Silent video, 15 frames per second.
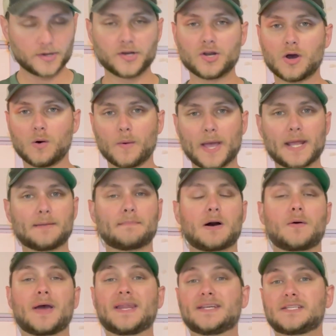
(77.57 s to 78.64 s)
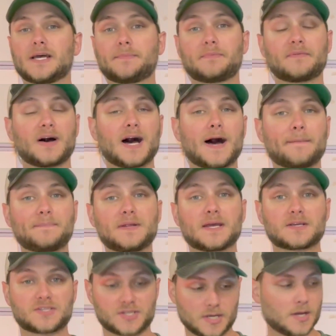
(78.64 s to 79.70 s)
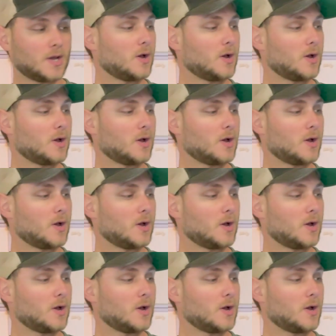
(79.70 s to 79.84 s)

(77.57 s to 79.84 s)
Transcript: no way to mount any type of optics